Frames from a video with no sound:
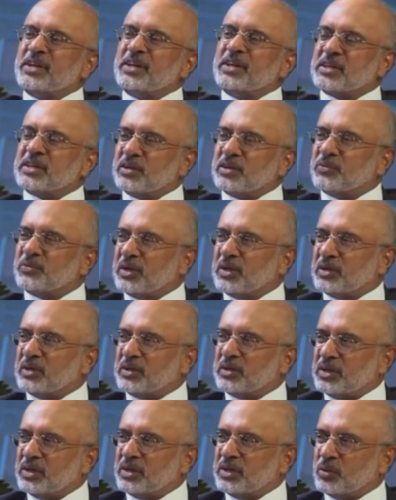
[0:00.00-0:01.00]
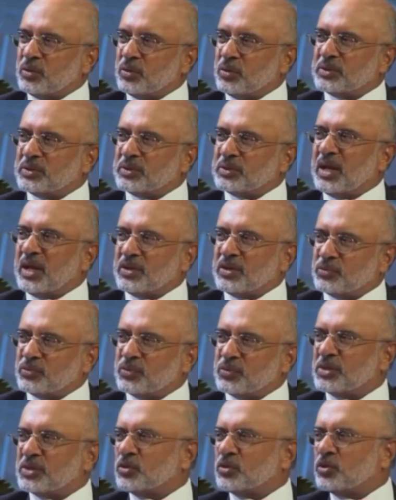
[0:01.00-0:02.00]
very significantly over the last
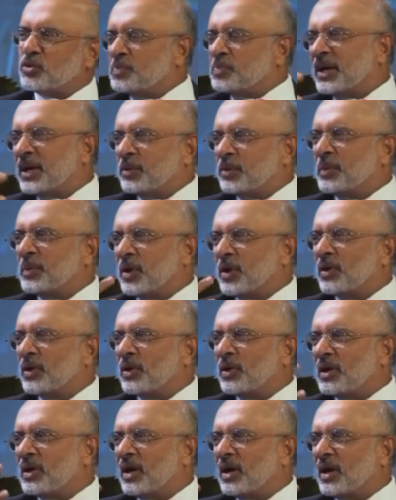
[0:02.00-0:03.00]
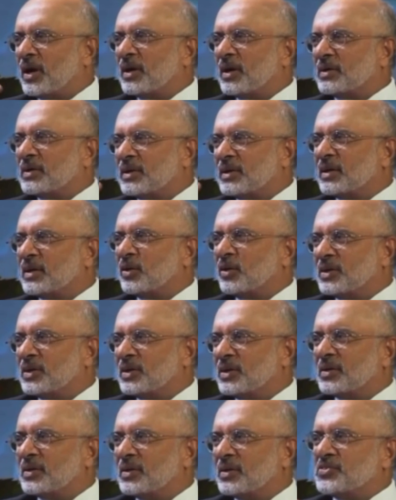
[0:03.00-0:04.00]
few years. It goes back to my oligarchy or
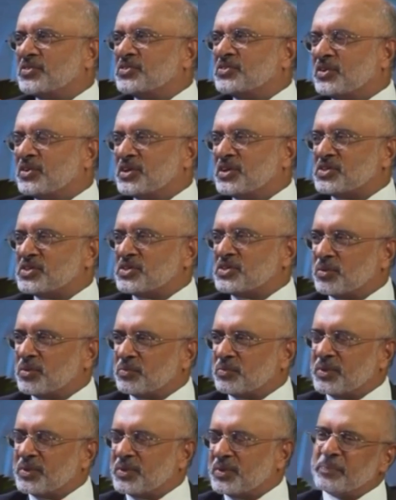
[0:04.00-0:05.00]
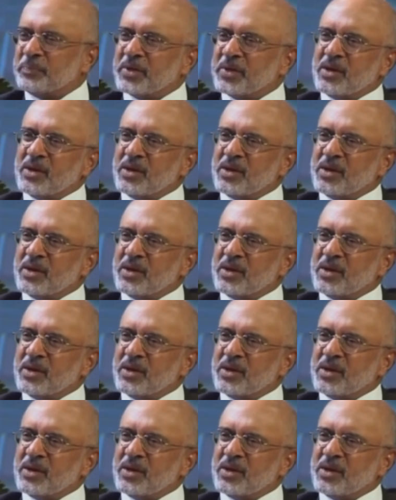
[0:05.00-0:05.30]
the concentration of wealth.